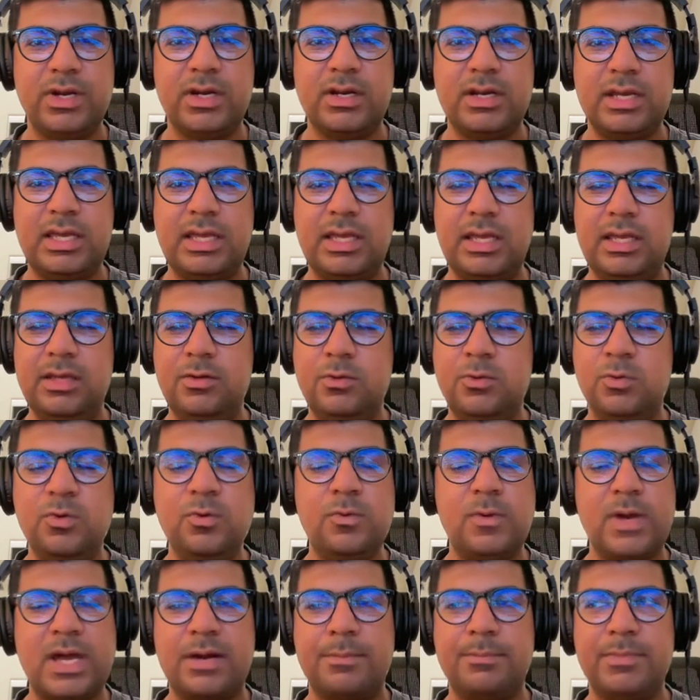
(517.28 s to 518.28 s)
but it
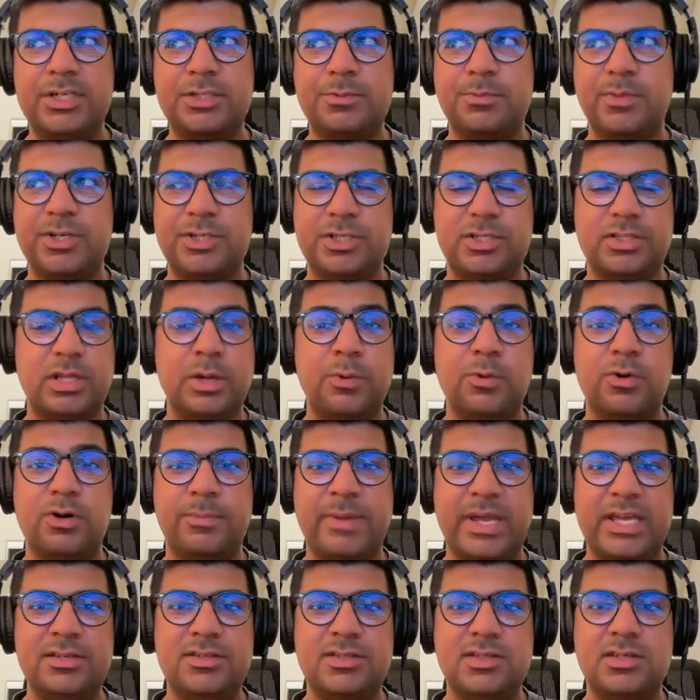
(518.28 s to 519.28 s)
grew at a much, much slower
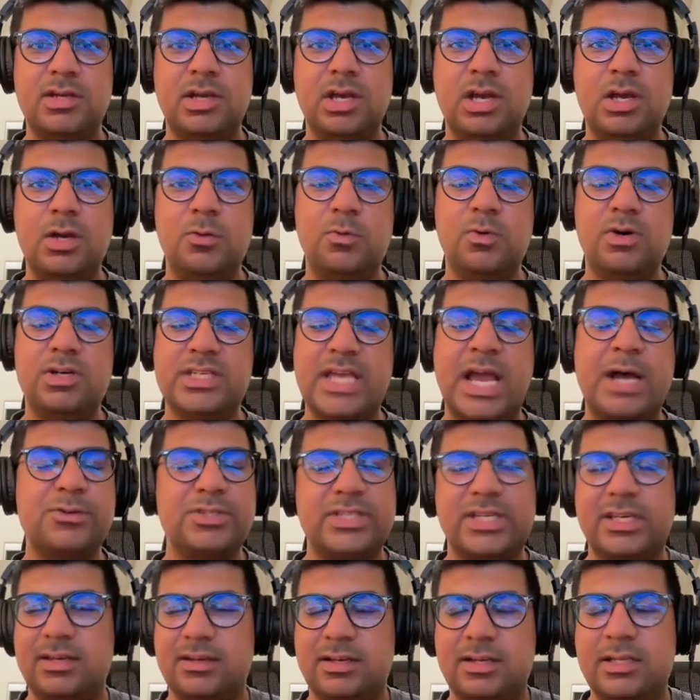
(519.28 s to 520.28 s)
pace, whereas
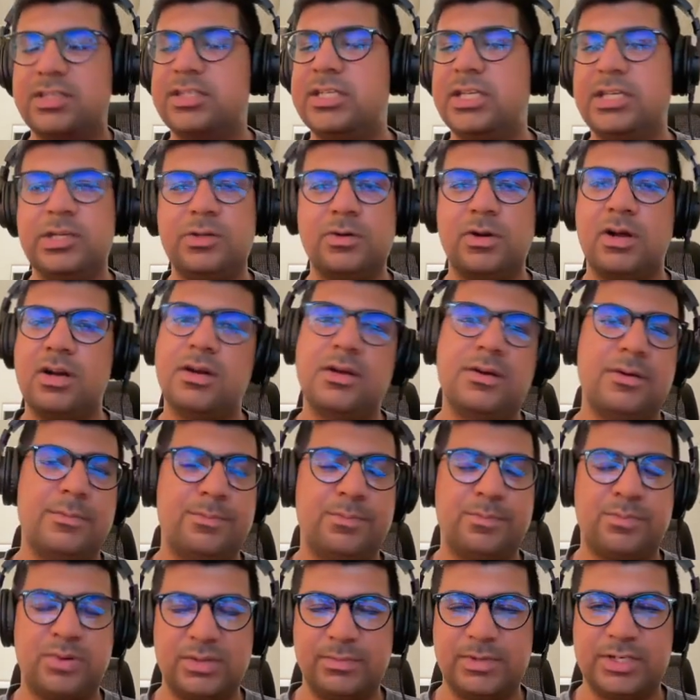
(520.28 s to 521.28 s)
housing continued on a
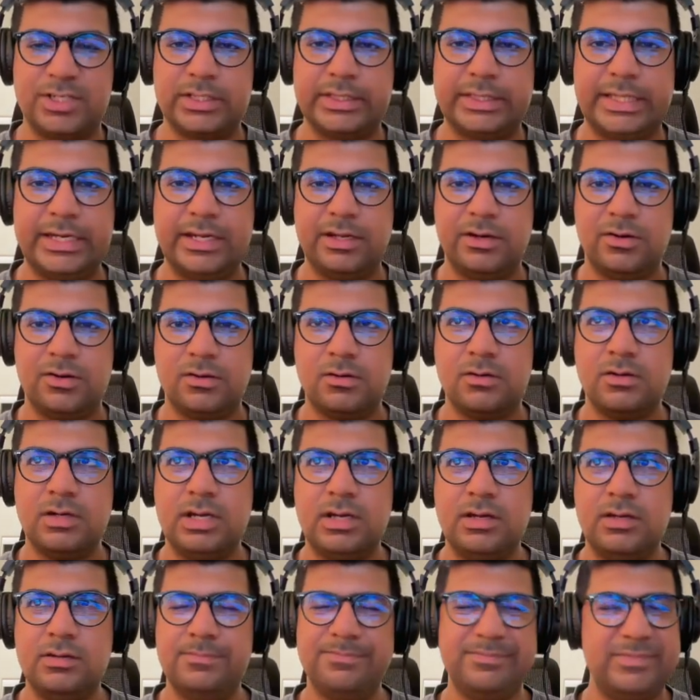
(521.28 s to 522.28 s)
pretty much linear,
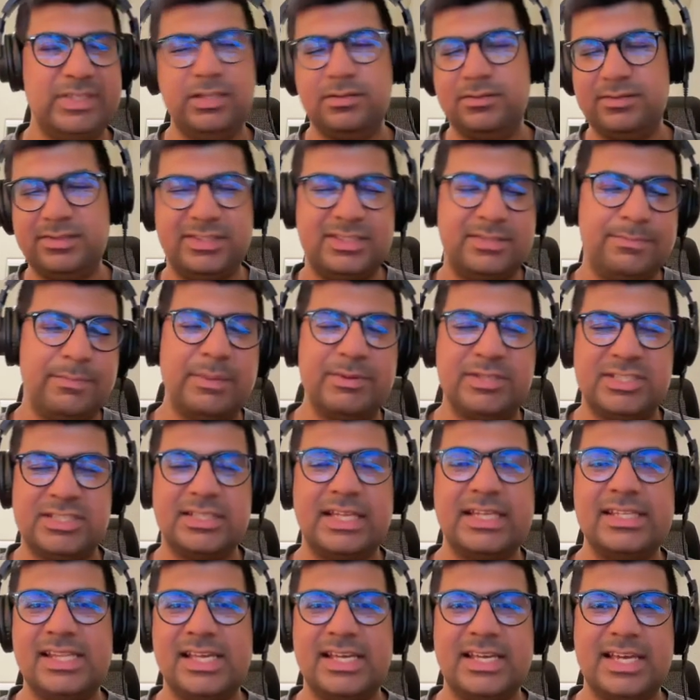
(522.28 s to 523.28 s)
maybe
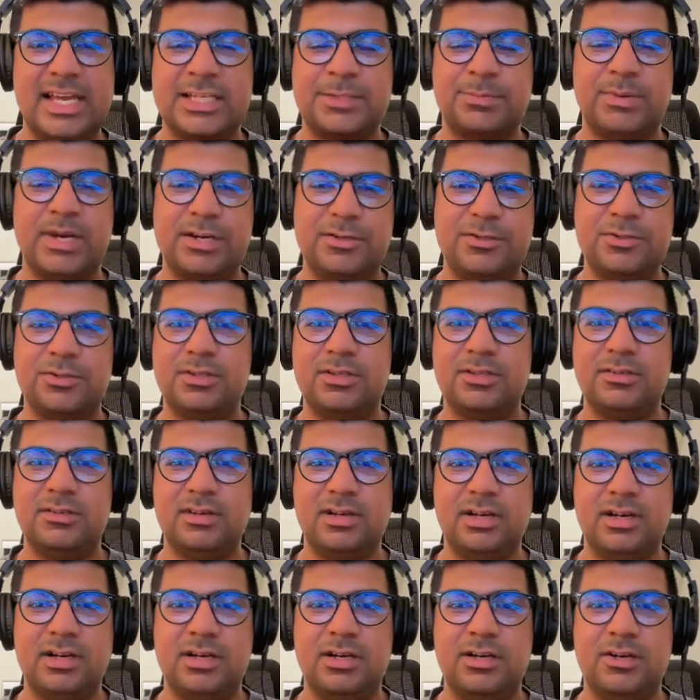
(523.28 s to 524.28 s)
slightly exponential
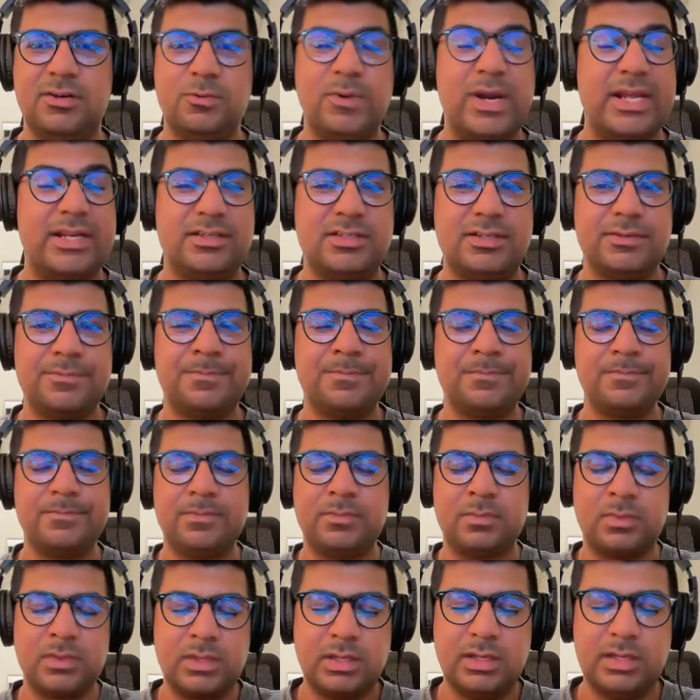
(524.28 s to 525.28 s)
rate.
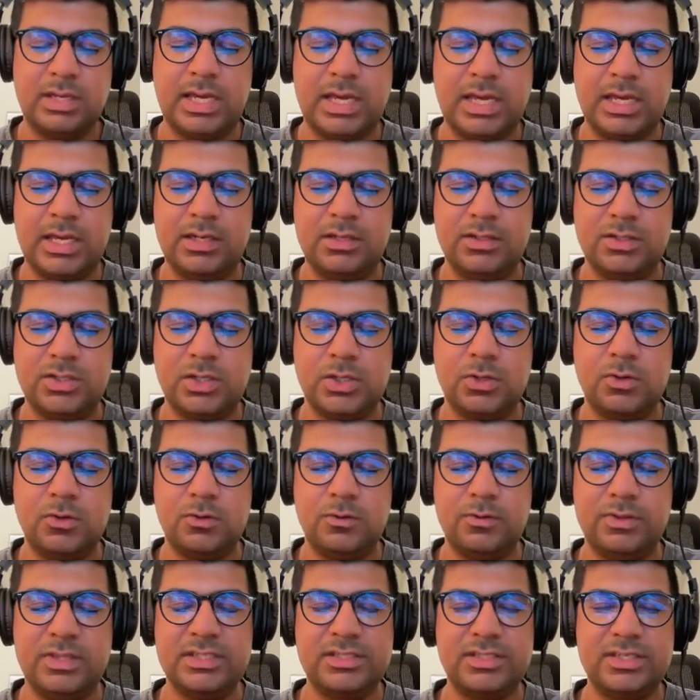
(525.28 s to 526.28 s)
And
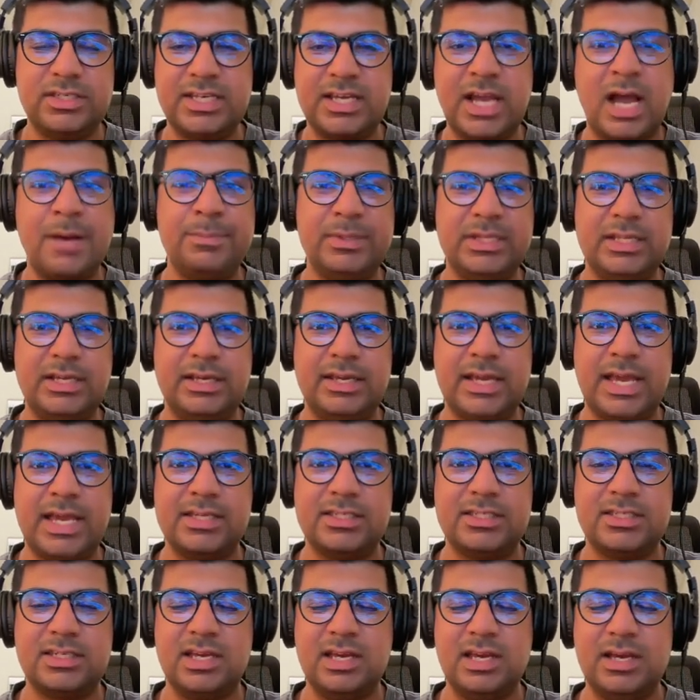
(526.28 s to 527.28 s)
so this decoupling
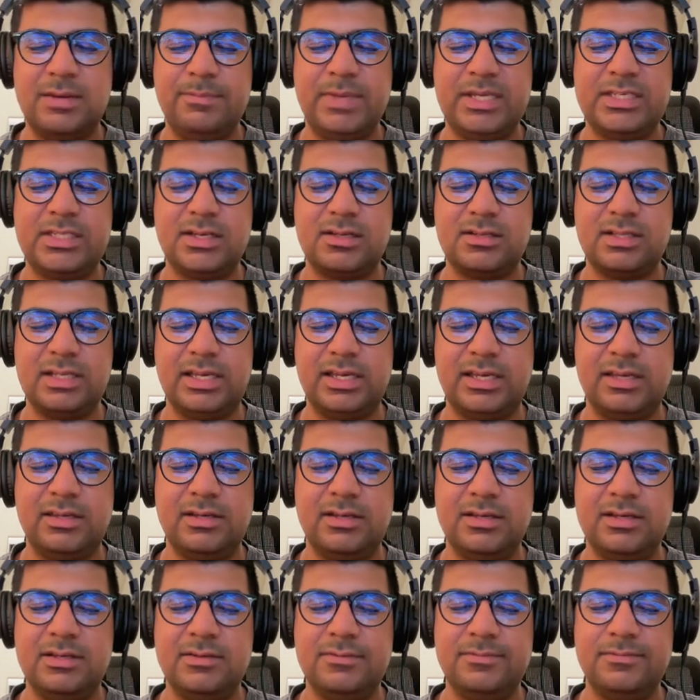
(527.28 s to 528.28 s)
has
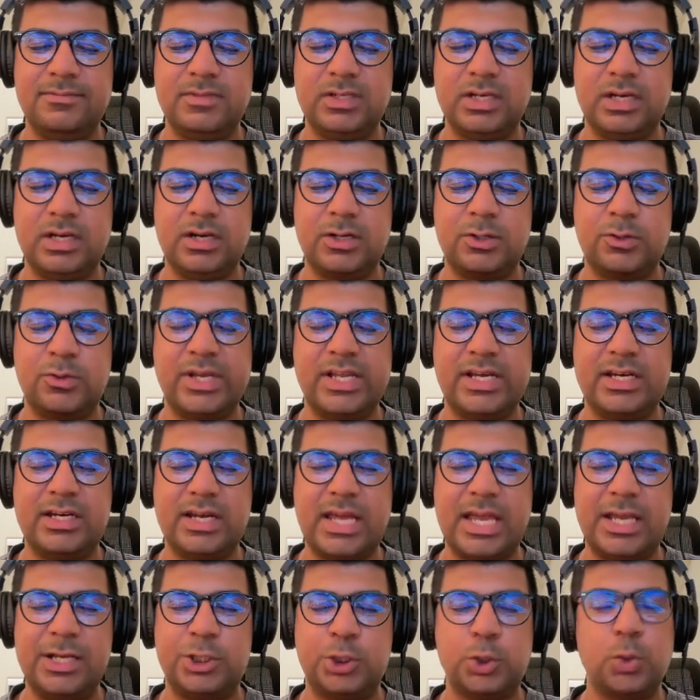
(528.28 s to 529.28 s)
basically
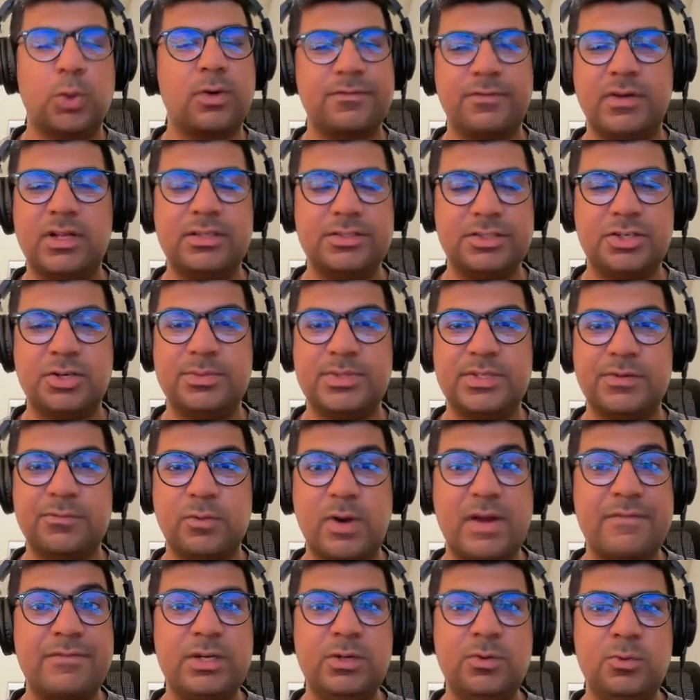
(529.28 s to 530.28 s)
created a shortfall in terms
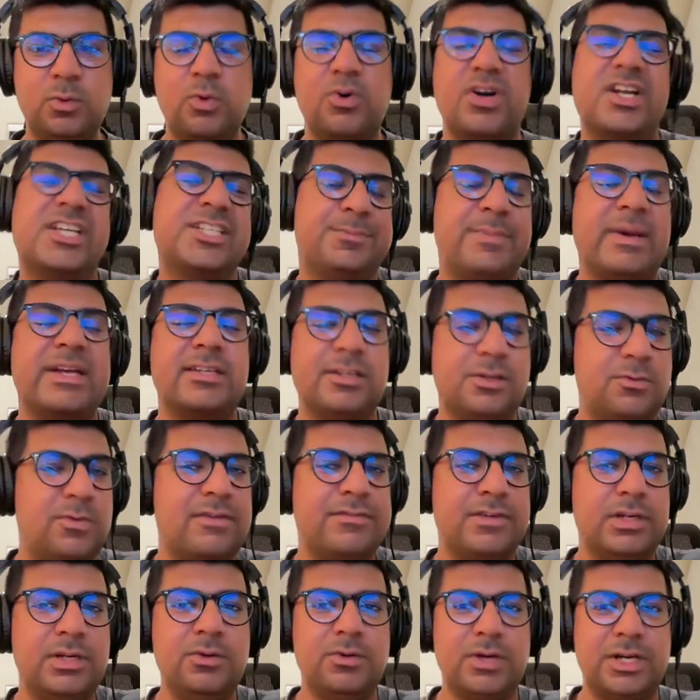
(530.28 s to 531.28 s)
of revenue, or expected
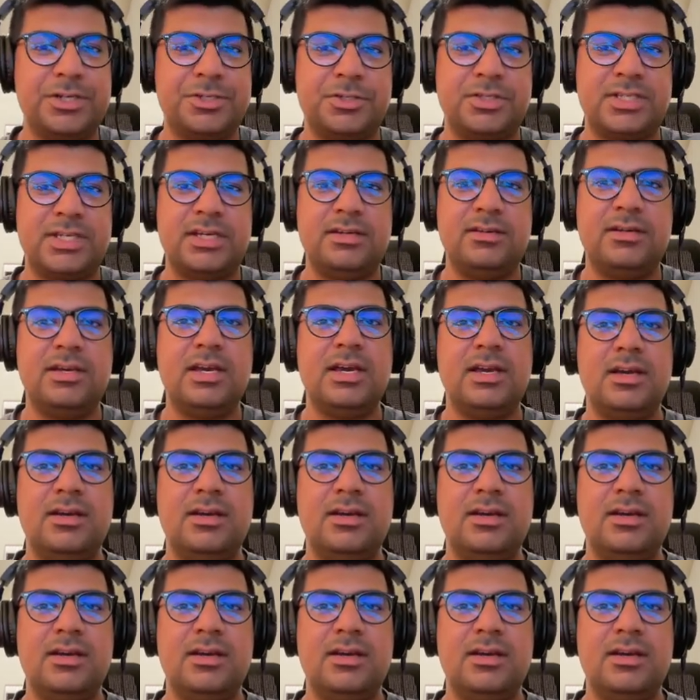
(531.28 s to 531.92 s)
revenue, I should say.